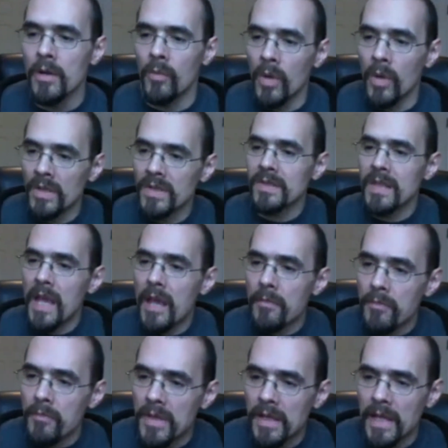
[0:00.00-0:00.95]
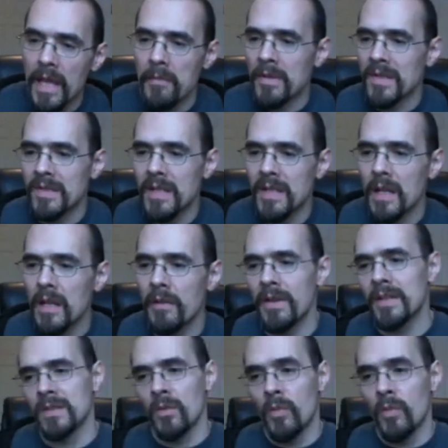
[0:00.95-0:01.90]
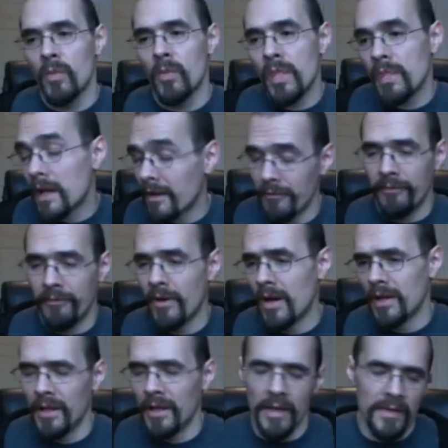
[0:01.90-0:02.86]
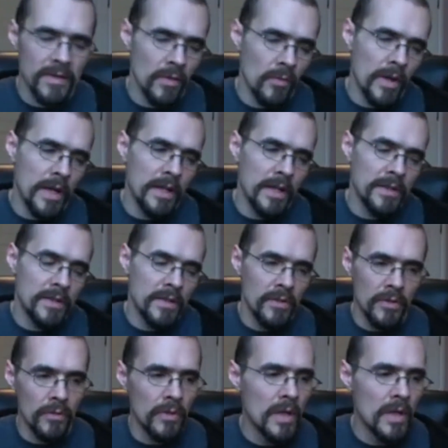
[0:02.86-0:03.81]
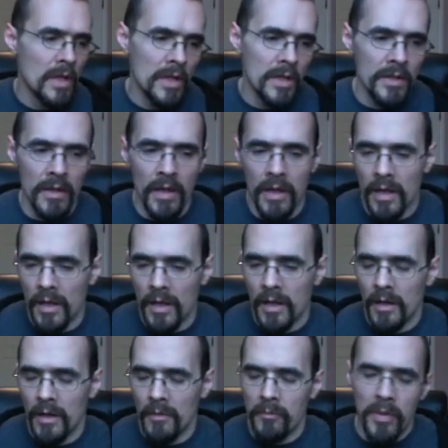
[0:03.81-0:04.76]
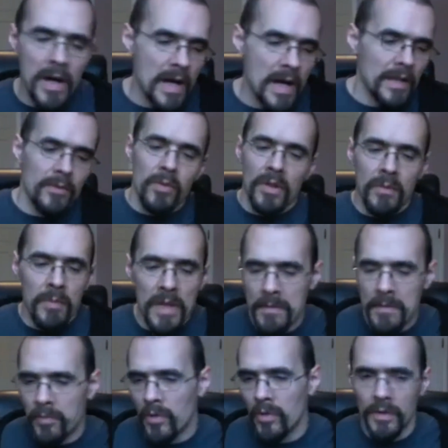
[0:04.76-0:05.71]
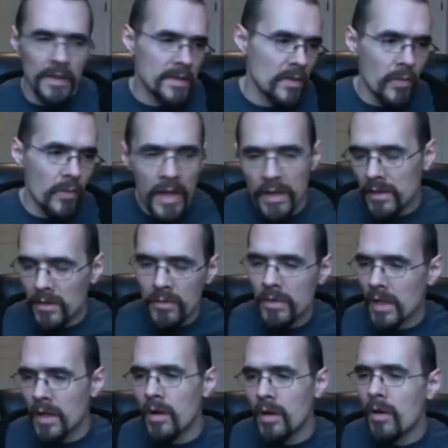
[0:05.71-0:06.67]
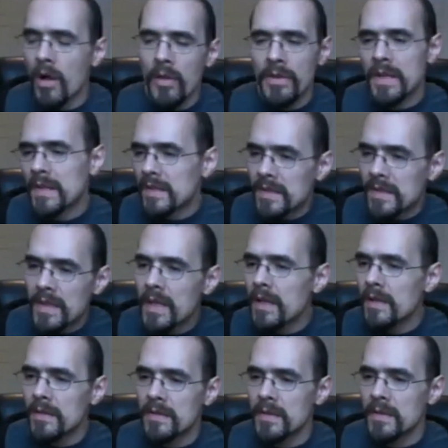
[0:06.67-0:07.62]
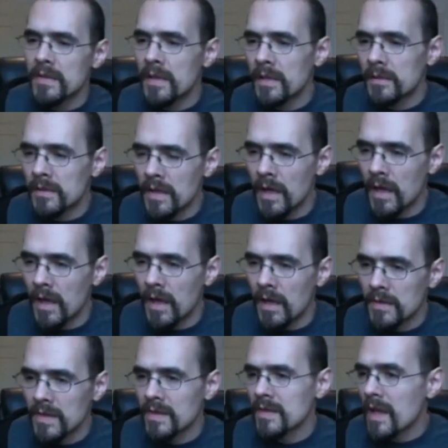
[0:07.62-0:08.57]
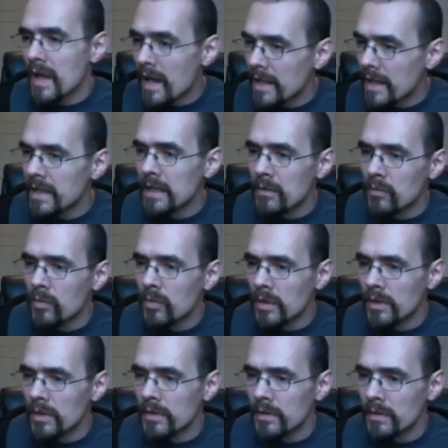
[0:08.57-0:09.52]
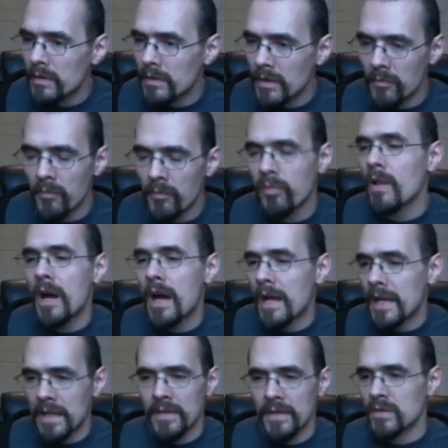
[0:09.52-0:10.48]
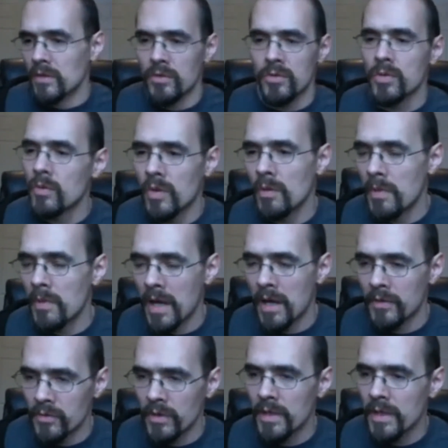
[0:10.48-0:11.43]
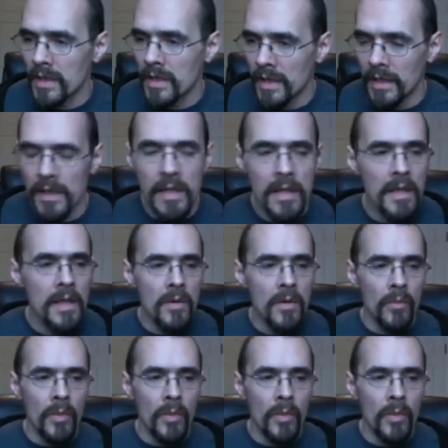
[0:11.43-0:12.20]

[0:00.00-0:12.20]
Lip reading: Once that became, instead of it's a way to have fun, and it's a way to bond with people, and it's a way to do, all these things that society would imply is the truth about drinking,